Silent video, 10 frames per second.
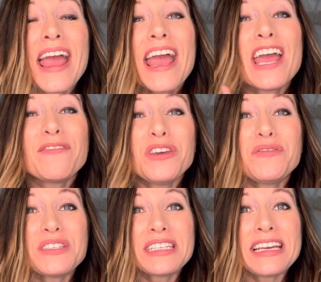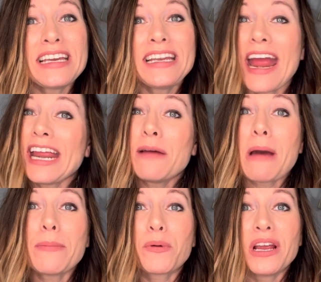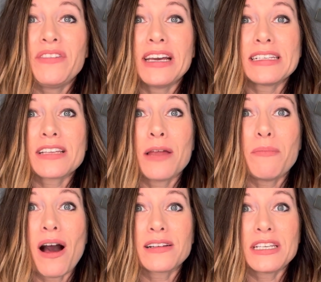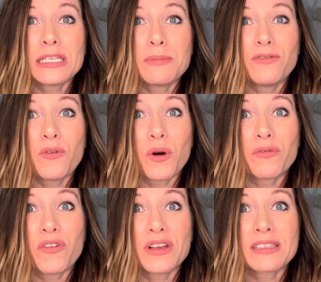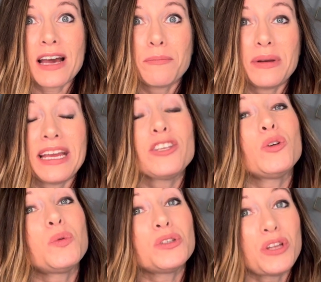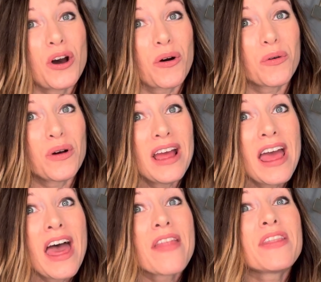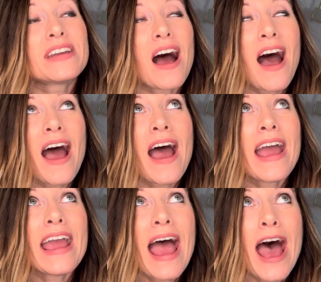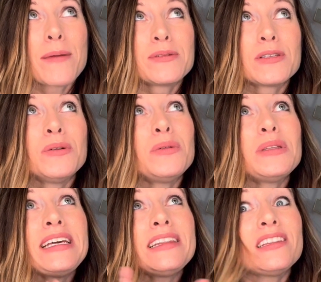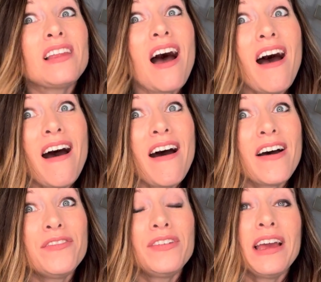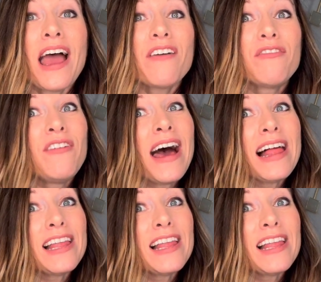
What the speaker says: If you've seen any of my previous unboxings before for this company, you will know that I absolutely love Vellabox.